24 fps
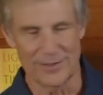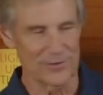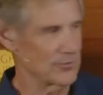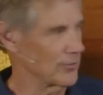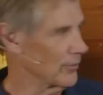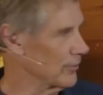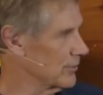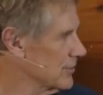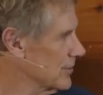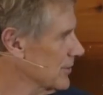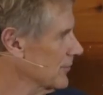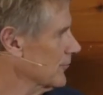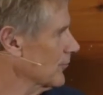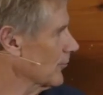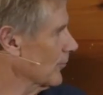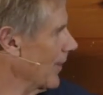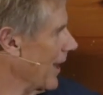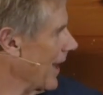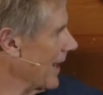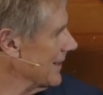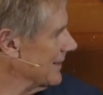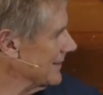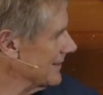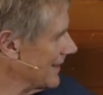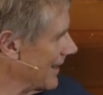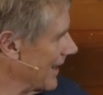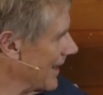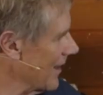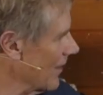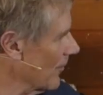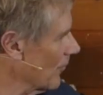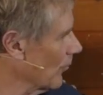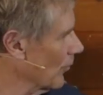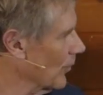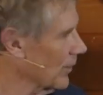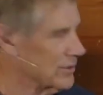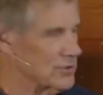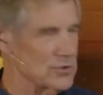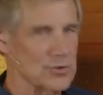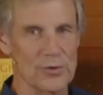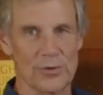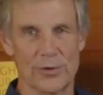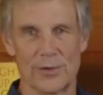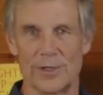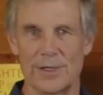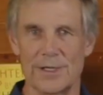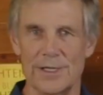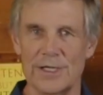So just write down what
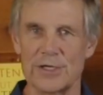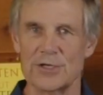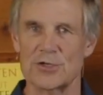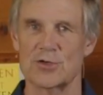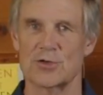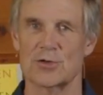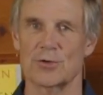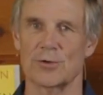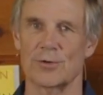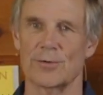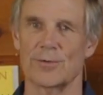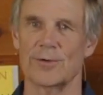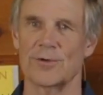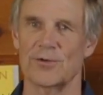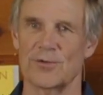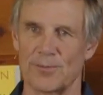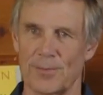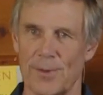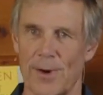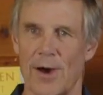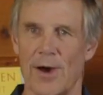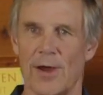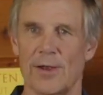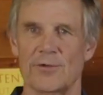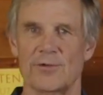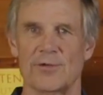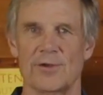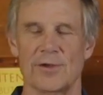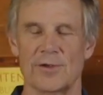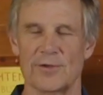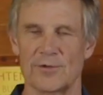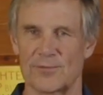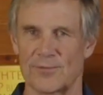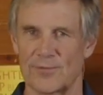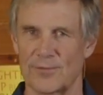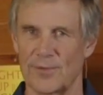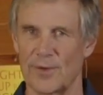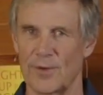your initial response is,